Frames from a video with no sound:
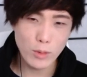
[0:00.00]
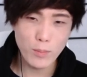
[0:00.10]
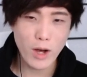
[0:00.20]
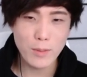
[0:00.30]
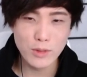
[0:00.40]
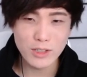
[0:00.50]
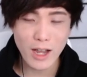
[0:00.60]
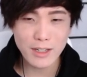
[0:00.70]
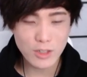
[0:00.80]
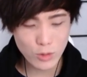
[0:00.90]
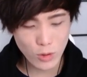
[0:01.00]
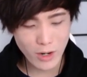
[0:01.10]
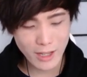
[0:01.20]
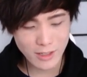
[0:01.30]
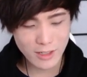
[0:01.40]
Bobble dinosaur
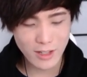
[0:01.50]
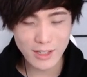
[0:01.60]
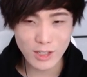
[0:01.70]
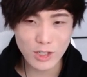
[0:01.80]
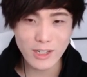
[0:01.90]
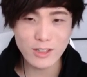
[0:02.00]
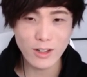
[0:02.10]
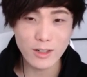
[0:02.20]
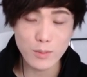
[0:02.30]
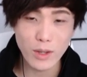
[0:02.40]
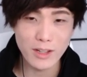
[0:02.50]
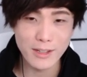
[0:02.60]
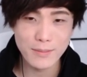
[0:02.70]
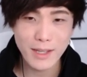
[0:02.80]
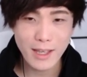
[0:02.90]
has a slice of cheese on its
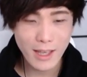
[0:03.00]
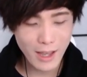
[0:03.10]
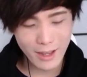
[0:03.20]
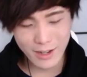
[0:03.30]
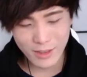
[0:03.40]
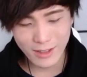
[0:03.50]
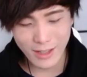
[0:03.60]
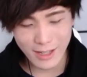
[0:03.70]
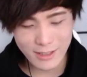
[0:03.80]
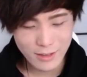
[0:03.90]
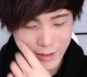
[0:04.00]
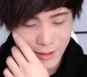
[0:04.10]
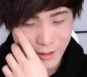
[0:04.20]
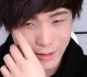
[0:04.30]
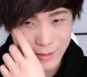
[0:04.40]
belly, and I think that's
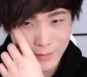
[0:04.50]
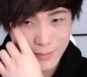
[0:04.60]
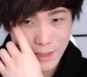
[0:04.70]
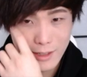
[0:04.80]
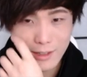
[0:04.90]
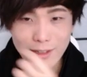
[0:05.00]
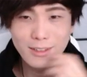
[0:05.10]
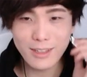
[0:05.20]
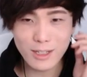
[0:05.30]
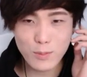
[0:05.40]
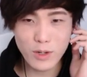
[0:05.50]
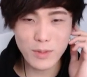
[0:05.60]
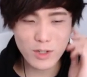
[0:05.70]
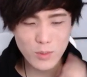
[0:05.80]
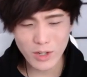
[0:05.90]
uh that's pretty
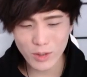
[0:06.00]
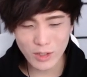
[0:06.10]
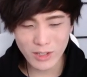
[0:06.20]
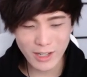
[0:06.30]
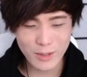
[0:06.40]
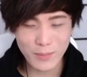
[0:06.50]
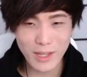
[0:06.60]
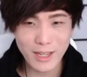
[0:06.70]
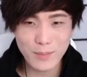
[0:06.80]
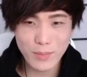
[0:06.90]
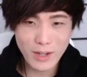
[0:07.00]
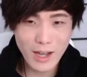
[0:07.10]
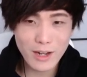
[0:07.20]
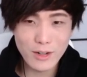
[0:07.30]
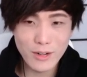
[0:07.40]
much what it looked like to me, but
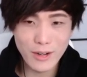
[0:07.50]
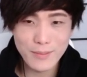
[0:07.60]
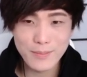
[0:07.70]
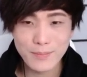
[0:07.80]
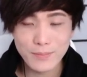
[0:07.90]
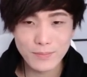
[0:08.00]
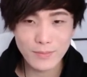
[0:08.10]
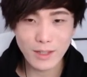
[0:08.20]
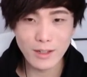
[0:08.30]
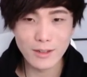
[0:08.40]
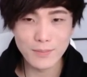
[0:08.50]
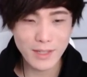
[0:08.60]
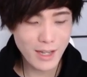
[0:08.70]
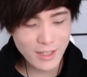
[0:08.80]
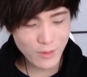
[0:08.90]
I don't know. Um, you
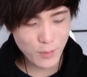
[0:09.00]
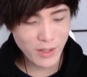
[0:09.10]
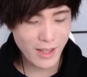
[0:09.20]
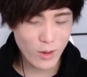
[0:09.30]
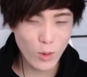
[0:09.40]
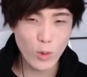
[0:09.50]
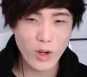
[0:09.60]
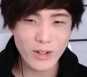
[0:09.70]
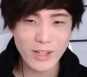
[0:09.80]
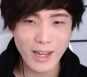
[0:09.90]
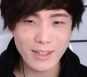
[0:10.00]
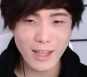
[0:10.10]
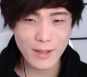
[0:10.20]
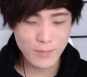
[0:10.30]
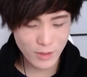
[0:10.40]
guys ever play that old arcade
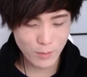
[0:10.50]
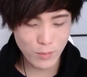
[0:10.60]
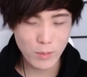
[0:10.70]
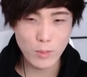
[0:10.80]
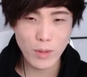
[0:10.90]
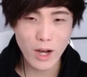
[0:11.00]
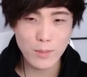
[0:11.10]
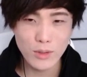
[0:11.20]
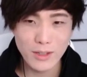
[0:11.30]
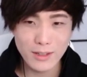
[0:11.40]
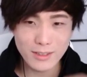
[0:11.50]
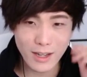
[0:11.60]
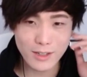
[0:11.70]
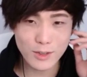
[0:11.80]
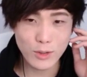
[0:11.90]
game, the Bubble Bobble
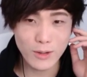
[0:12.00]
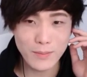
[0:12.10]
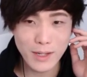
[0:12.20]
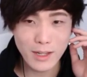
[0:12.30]
Dinosaur?